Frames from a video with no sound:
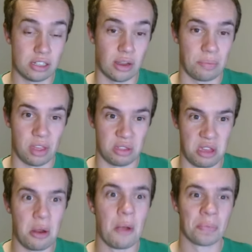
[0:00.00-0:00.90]
something
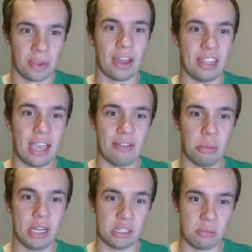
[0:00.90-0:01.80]
that I think
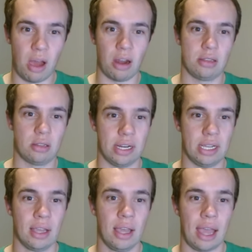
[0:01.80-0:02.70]
everybody is
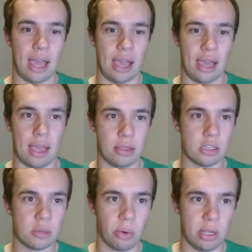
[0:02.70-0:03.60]
monitoring at, at
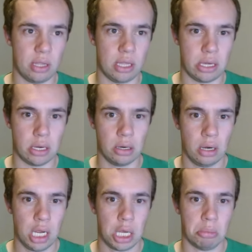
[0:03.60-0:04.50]
this point in the year.
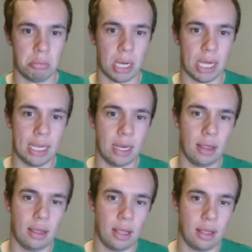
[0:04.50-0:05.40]
But
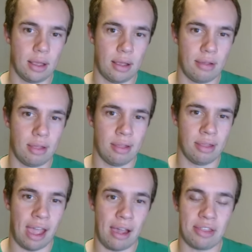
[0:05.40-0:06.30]

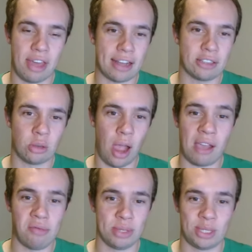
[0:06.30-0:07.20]
that that
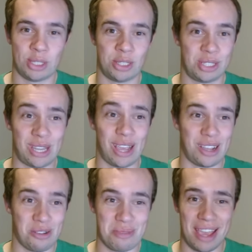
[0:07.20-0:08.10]
drive was just
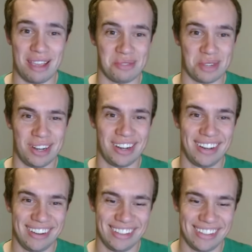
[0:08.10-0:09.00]
sicko behavior.
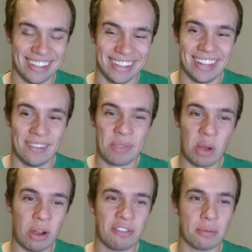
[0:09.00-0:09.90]

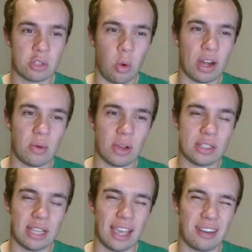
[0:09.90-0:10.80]
It went from
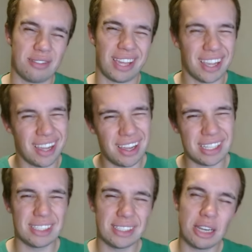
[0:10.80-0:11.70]
21-10 of like, oh,
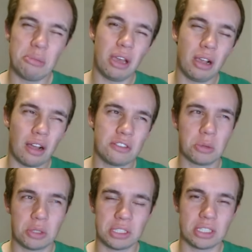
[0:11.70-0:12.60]
is this going to be
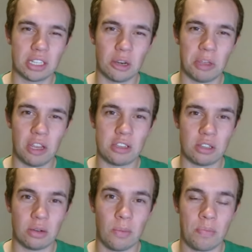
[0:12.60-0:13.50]
uncomfortable? Is this going to be
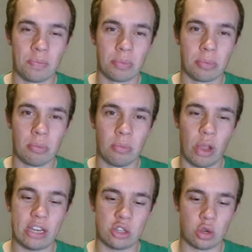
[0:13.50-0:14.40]
to,
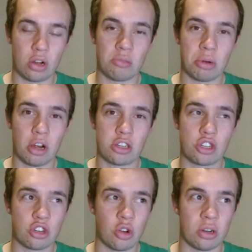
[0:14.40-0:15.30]
wait, Jordan
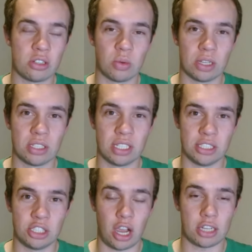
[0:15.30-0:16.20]
Burch, Janoris Wilson,
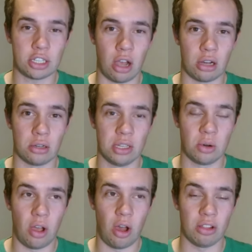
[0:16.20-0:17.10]
and Josh Conerly
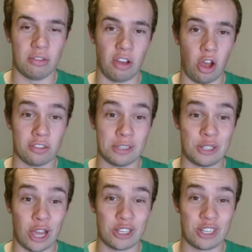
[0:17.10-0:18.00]
were all involved in
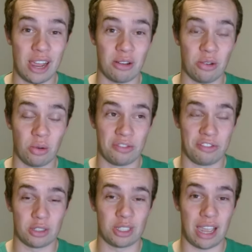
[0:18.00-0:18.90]
touchdown or
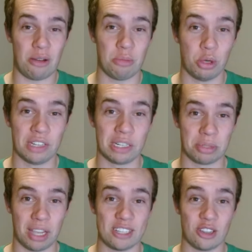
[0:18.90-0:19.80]
first down moving
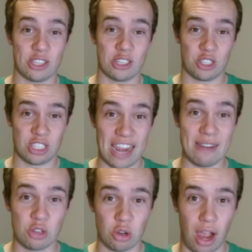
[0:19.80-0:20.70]
plays on the
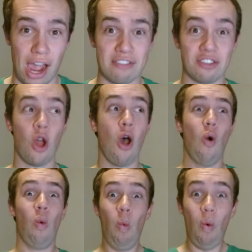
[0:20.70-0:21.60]
same drive?
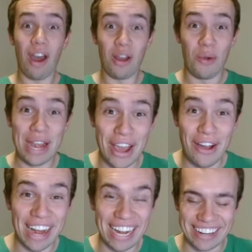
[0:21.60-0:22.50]
what are we
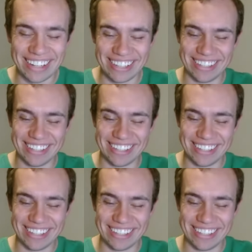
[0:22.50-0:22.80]
doing?